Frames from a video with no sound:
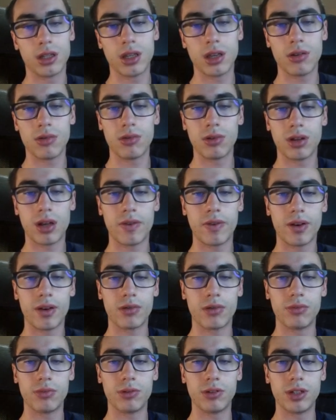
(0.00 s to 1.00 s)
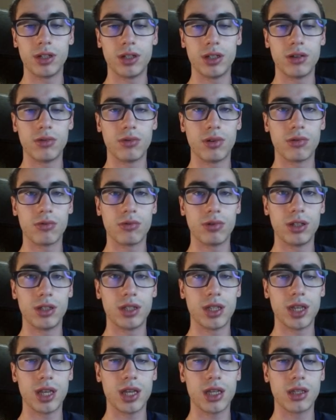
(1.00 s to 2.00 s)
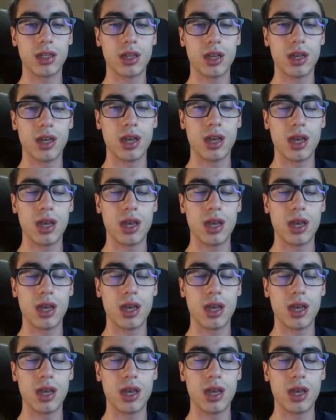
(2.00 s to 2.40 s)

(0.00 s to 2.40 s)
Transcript: He could have a good position with queen d6.